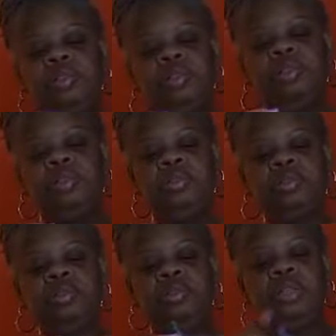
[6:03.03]
So,
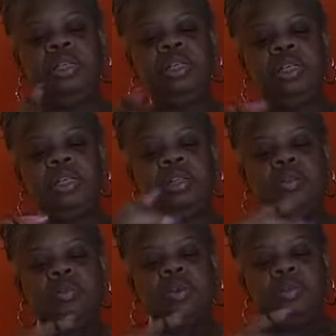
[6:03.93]
hello,
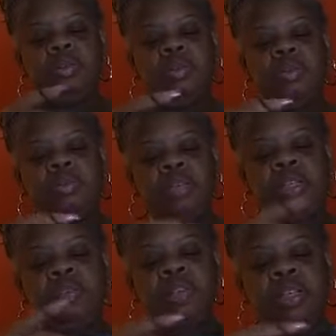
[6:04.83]
welcome to Hope's
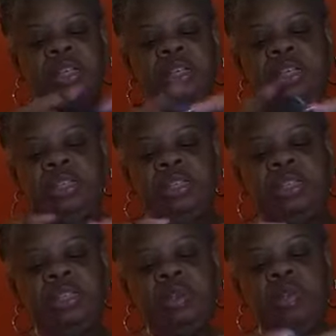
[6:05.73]
Loving Hands.
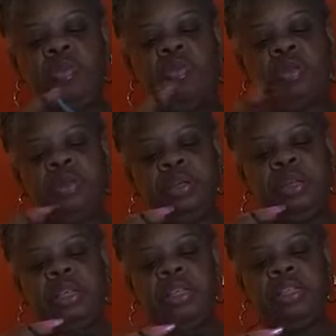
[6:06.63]
It's Hope,
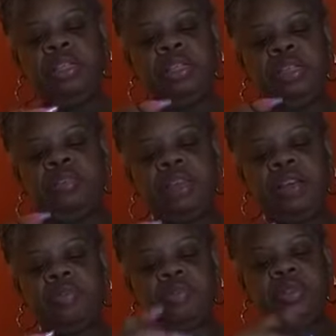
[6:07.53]
the diva that
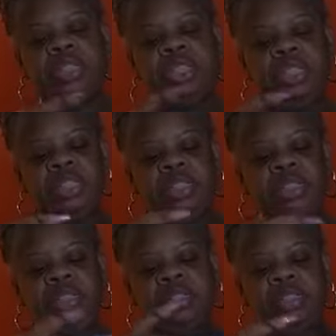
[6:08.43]
crochets.
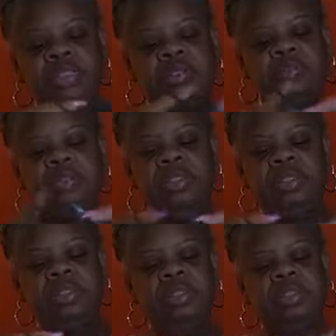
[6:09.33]

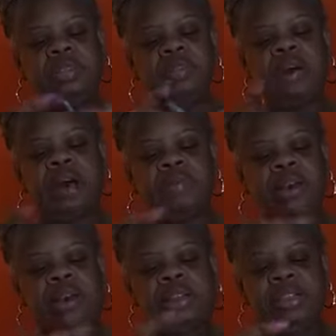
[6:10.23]
So I'm
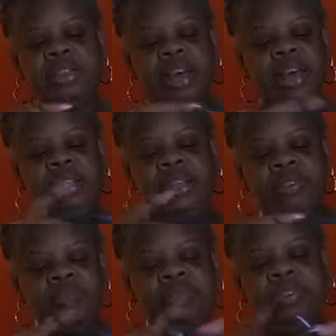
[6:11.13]
kind of tired.
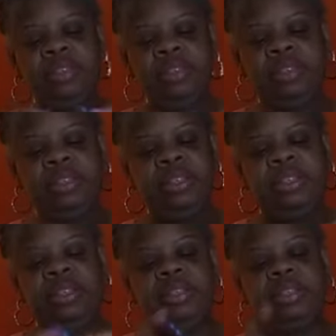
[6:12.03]

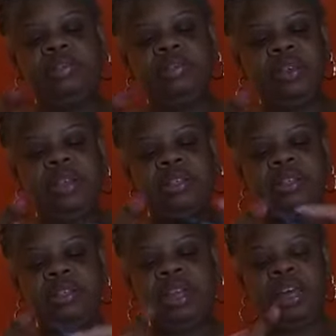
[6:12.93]
So I'm trying to
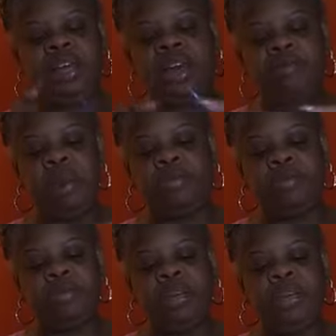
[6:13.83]
like have my
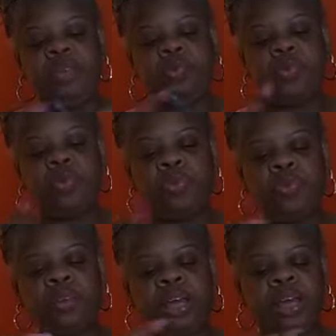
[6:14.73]
brain
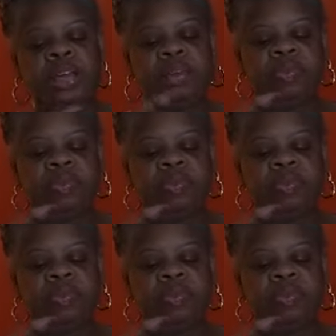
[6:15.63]
like